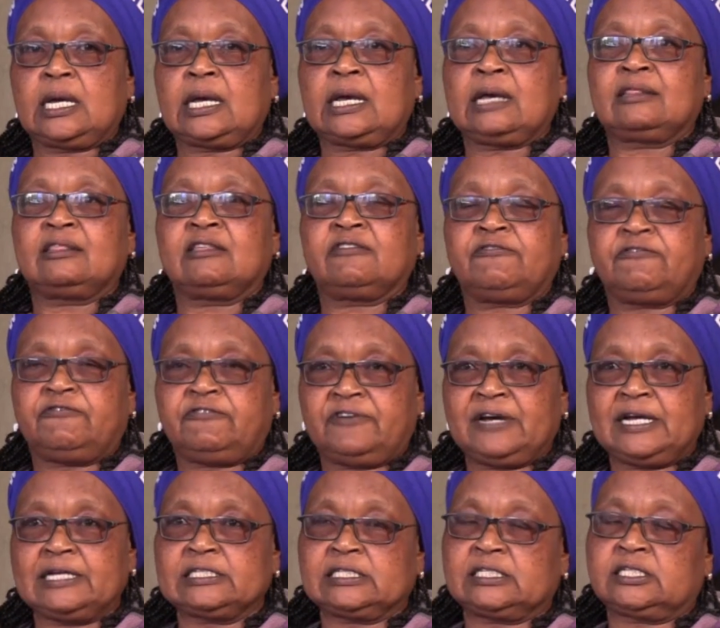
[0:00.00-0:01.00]
the
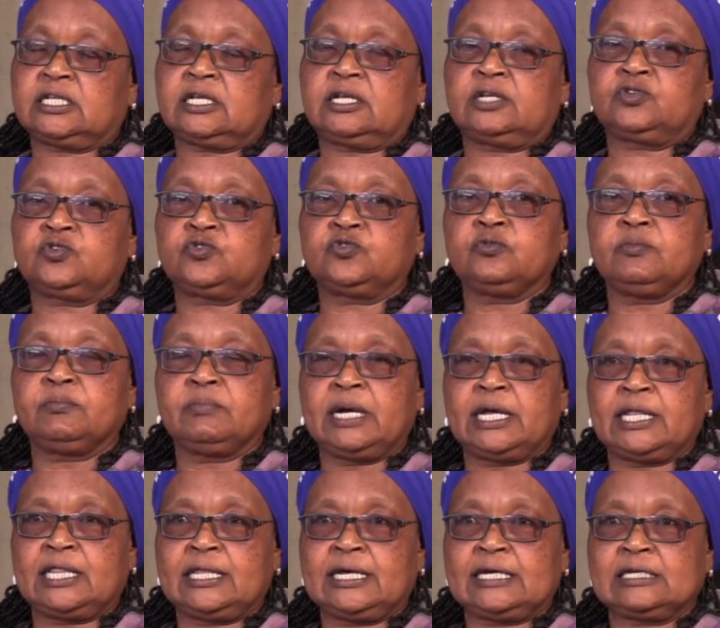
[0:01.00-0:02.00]
first 2
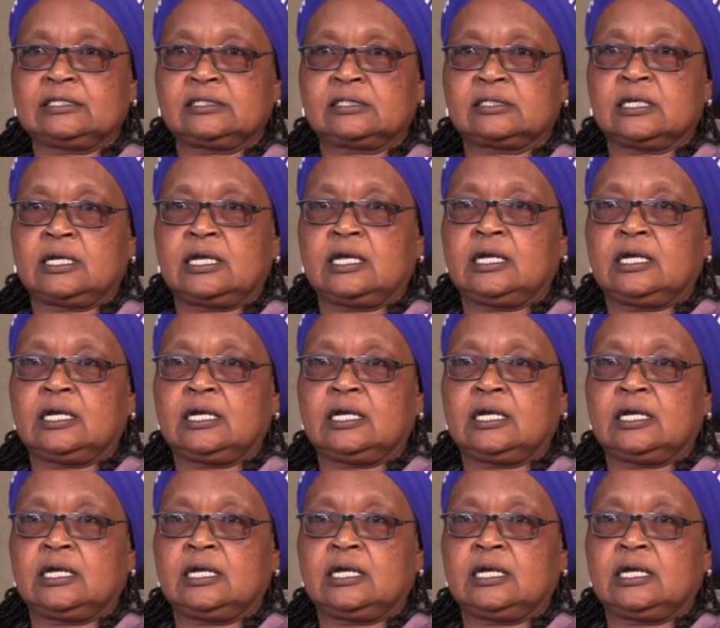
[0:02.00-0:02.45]
mothers.